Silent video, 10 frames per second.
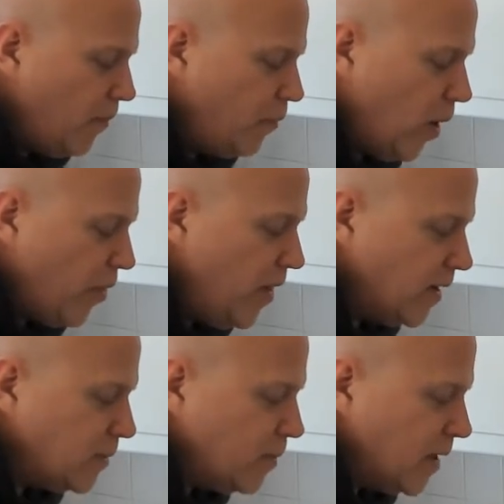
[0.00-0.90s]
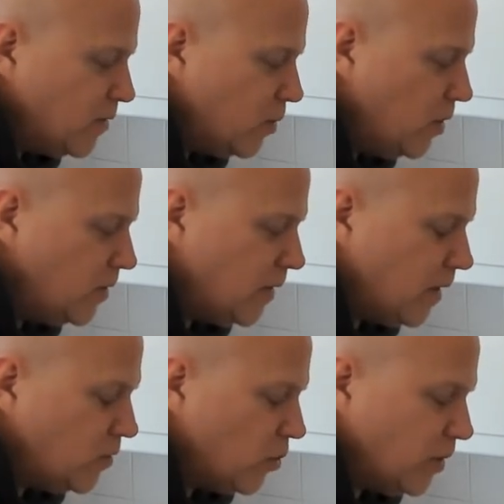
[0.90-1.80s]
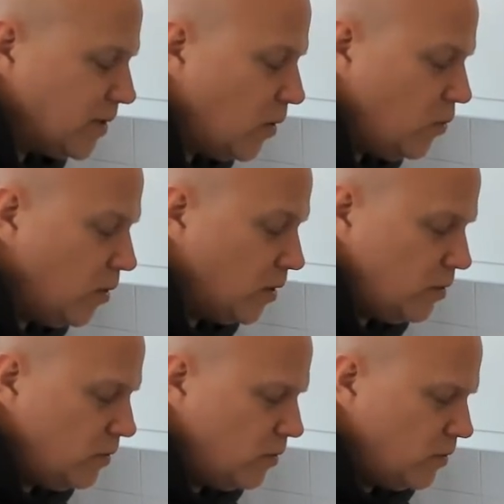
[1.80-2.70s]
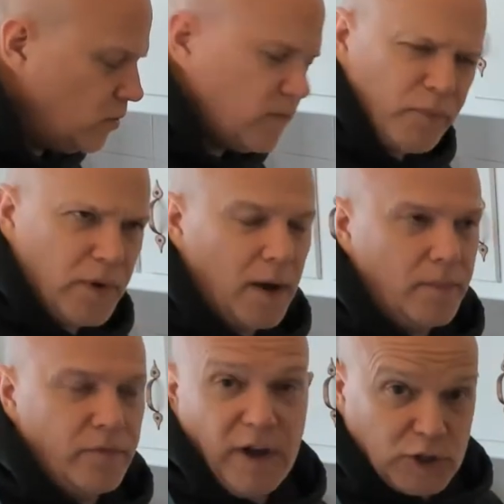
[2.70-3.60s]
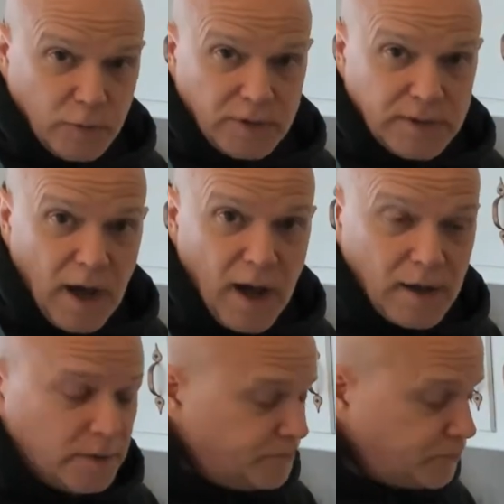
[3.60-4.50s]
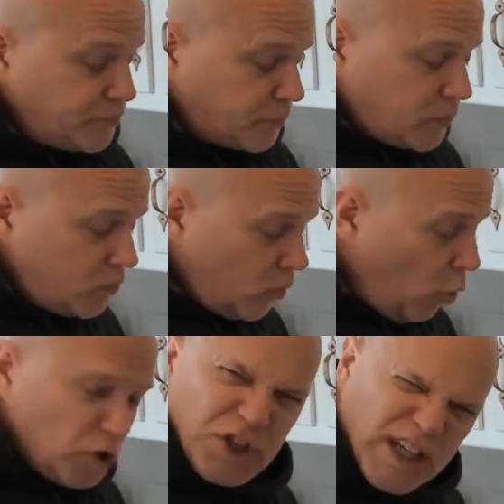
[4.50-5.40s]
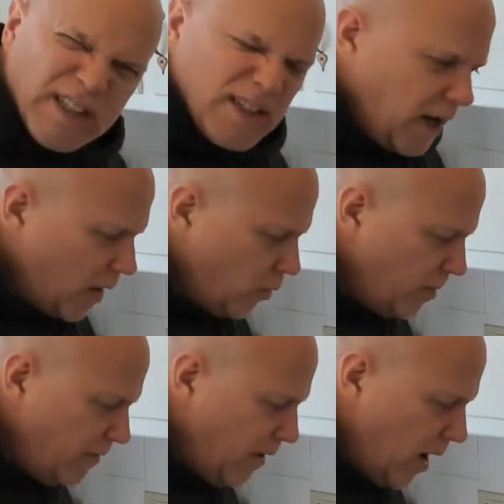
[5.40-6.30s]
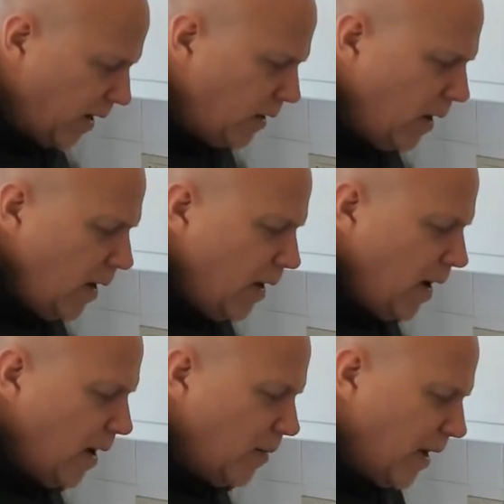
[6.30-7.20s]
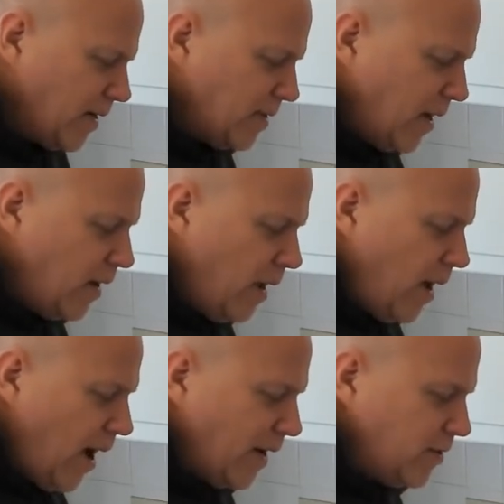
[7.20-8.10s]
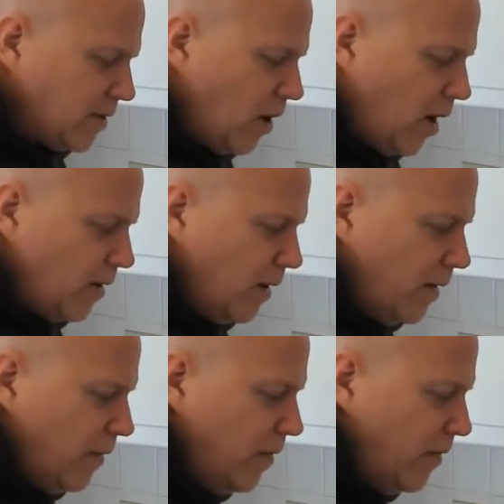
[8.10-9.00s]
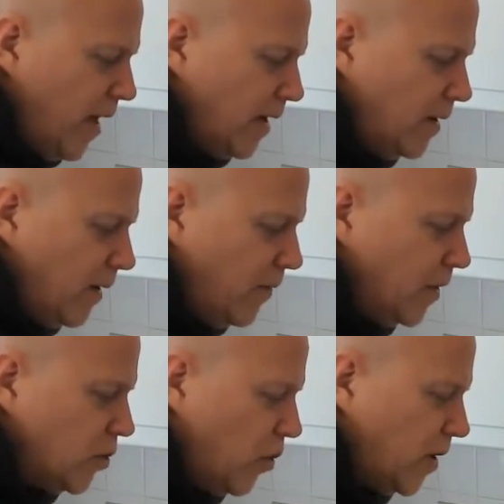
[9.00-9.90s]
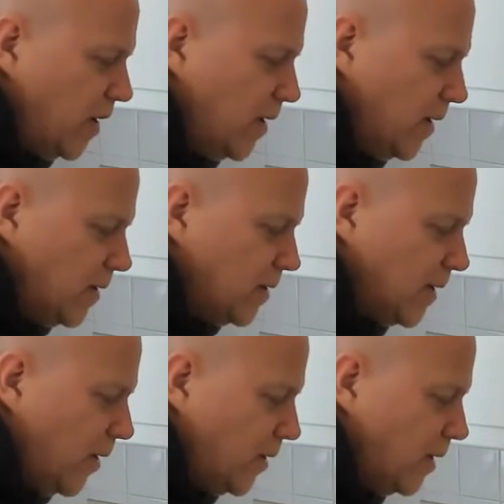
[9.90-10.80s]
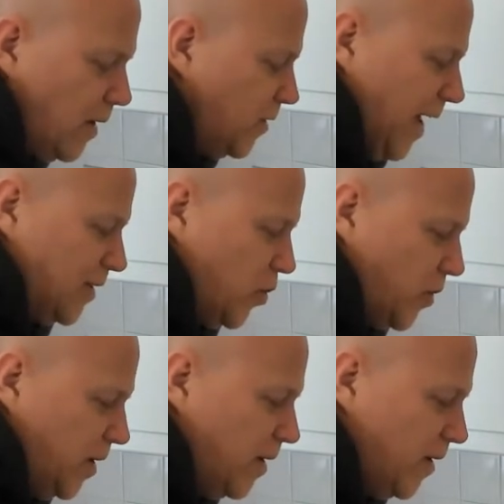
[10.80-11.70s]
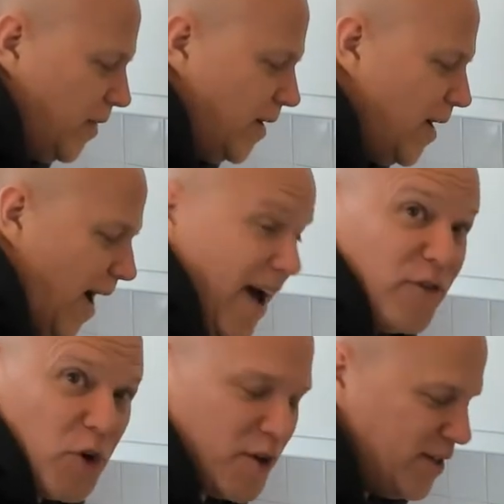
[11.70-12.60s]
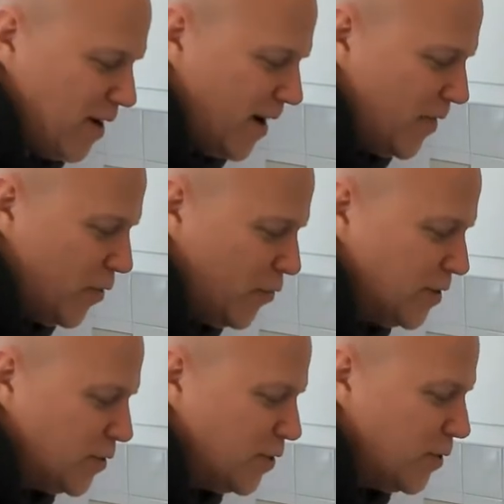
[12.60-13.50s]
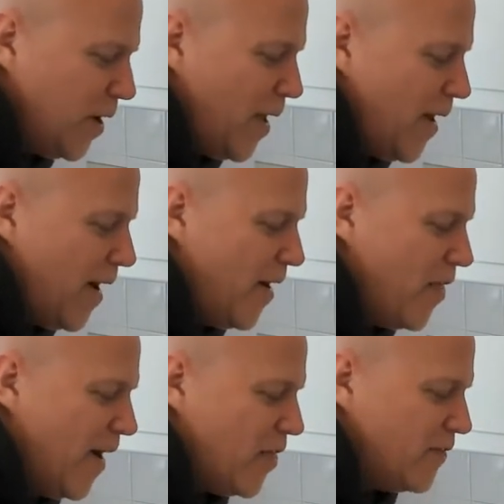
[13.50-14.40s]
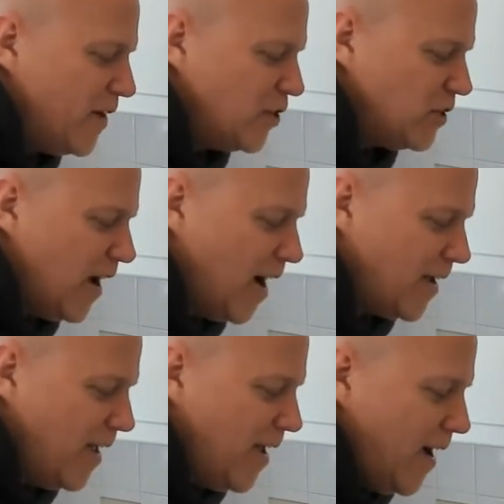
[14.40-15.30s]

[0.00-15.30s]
With this, because we're using chorizo, you could use vegetable stock or chicken stock would be fine. Like I said, I just thought that the turkey sounded, or not turkey, I have turkey stock in the freezer too, that the fish stock